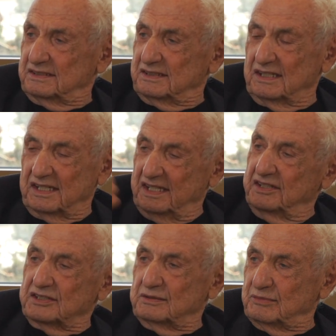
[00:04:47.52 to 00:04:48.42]
not
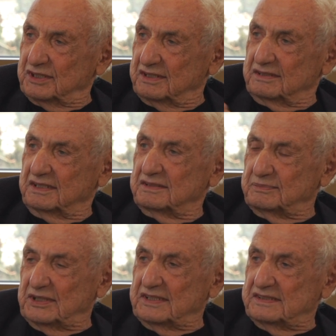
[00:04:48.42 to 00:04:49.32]
here, but other
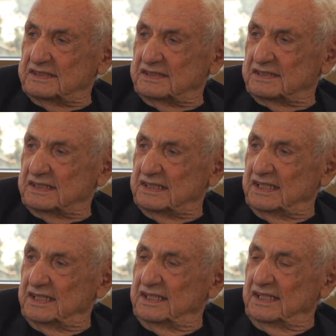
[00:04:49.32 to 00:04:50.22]
places. Mm-hmm.
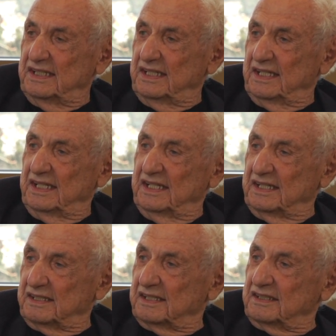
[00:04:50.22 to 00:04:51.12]

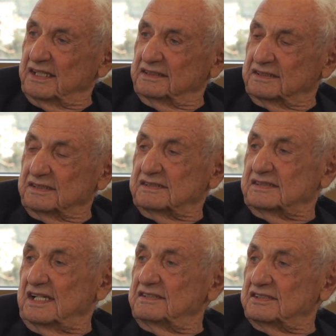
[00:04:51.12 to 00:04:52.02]
And I liked the
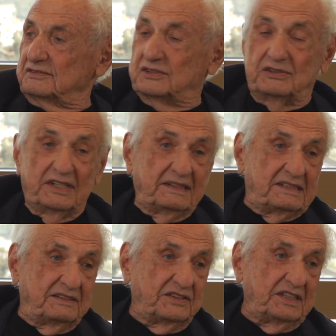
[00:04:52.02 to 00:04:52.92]
sense of
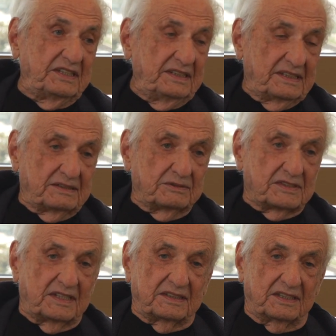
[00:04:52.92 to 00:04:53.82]
creativity, that it
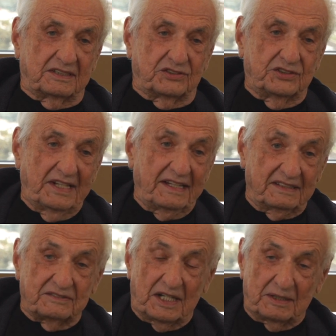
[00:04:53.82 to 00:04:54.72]
was a
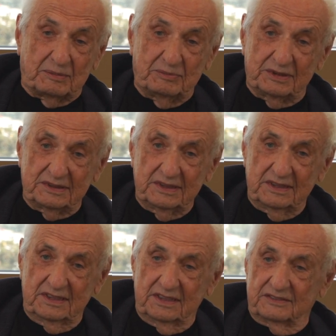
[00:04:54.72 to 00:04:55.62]
creative hub
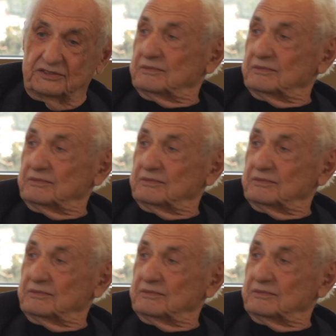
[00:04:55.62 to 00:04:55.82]
for